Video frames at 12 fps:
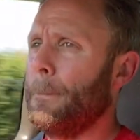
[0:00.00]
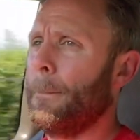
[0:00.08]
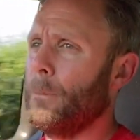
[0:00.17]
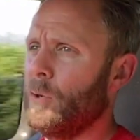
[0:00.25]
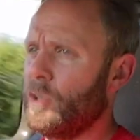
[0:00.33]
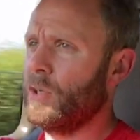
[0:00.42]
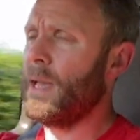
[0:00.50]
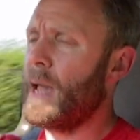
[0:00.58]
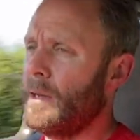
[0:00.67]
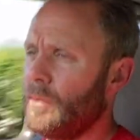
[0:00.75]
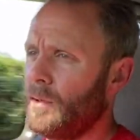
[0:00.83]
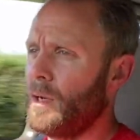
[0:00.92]
which again
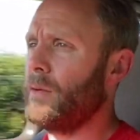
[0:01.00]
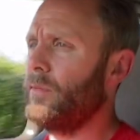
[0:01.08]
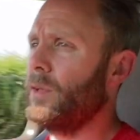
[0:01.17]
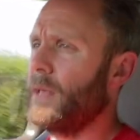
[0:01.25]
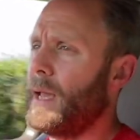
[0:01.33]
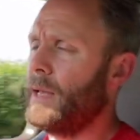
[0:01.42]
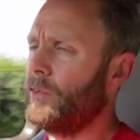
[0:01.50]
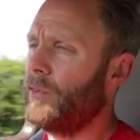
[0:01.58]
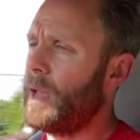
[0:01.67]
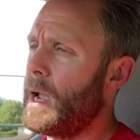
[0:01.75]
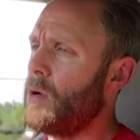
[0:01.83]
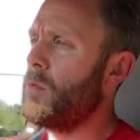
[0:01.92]
is enough to get us
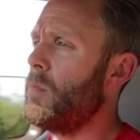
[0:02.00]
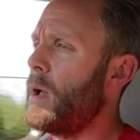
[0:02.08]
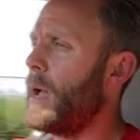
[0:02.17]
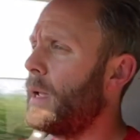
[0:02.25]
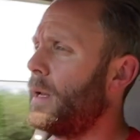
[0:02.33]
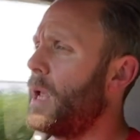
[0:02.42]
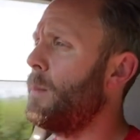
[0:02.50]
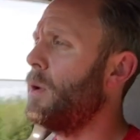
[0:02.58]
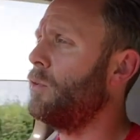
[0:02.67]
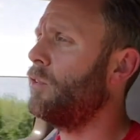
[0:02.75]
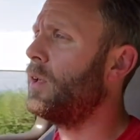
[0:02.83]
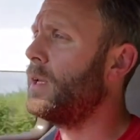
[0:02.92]
there and back and
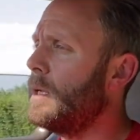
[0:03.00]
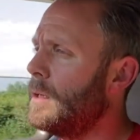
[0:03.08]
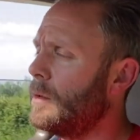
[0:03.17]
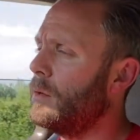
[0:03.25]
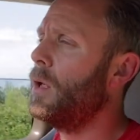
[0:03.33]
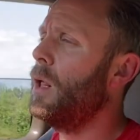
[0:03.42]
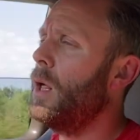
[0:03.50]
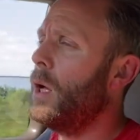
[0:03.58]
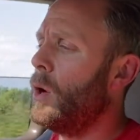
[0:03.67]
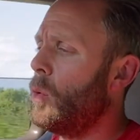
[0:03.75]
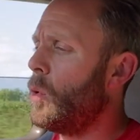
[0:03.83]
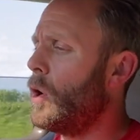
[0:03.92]
MOT'd and
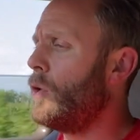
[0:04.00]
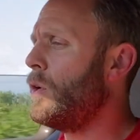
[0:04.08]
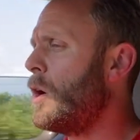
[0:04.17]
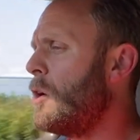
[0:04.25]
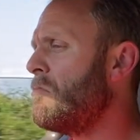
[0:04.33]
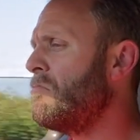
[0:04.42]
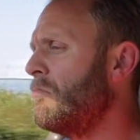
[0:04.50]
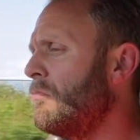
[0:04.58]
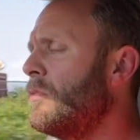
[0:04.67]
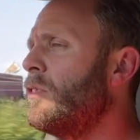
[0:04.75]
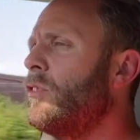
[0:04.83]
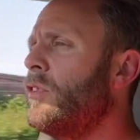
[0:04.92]
whatnot.
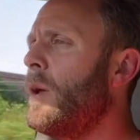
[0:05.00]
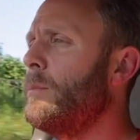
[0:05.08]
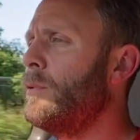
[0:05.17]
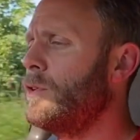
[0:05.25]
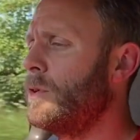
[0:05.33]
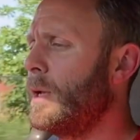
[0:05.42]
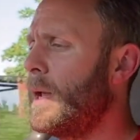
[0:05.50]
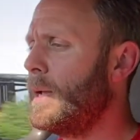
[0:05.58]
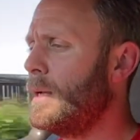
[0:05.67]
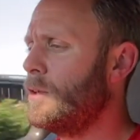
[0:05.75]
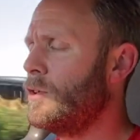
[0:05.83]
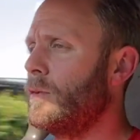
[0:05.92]
Temperature
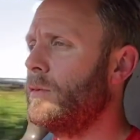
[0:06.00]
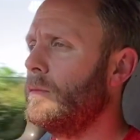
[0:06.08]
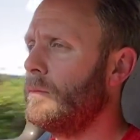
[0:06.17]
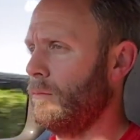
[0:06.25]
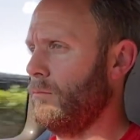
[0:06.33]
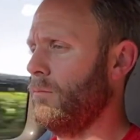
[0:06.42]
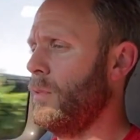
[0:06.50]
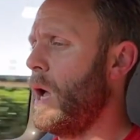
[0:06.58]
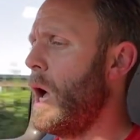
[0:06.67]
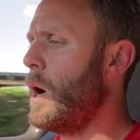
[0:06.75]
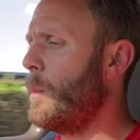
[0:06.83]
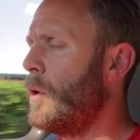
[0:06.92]
gauge
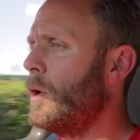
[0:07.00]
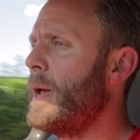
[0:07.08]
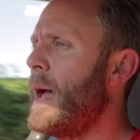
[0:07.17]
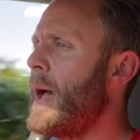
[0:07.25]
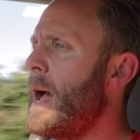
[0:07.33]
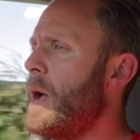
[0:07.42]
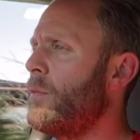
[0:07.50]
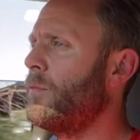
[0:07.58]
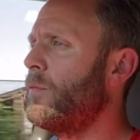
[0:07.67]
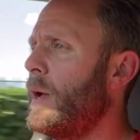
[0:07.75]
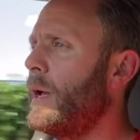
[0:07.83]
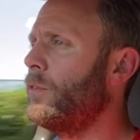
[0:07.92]
up on half
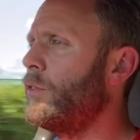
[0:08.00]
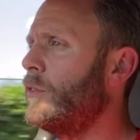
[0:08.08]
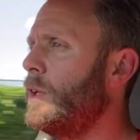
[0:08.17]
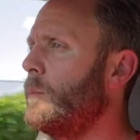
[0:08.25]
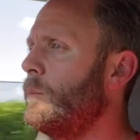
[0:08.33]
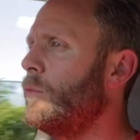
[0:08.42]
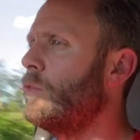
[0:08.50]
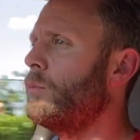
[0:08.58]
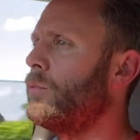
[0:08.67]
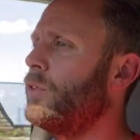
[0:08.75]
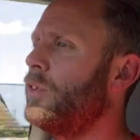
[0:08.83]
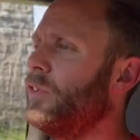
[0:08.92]
and seems
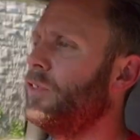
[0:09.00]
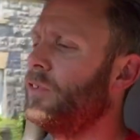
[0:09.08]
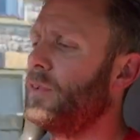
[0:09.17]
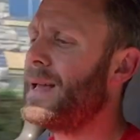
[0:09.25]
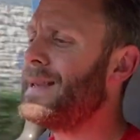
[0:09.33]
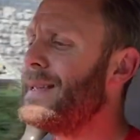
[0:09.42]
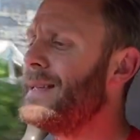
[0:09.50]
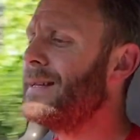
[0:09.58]
pretty steady.